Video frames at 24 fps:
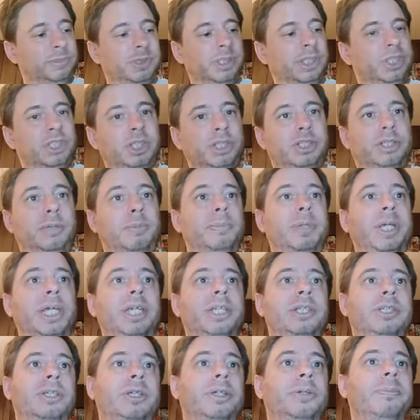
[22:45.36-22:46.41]
it's just
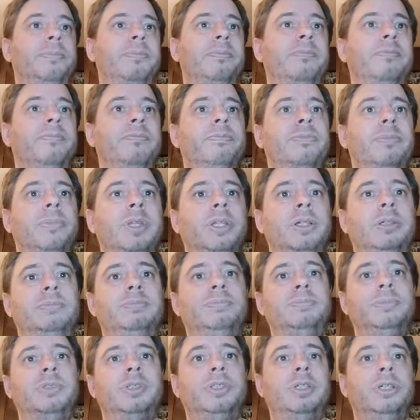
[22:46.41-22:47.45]
amazing.
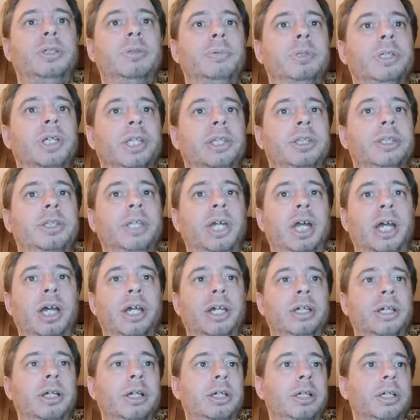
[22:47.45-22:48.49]
So we got
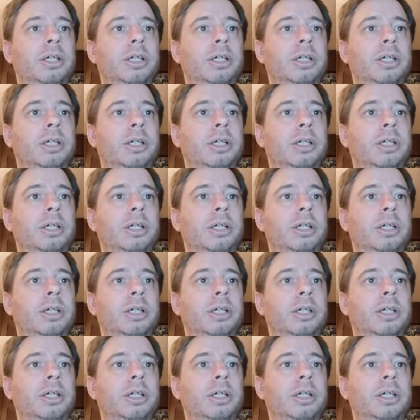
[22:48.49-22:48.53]
that.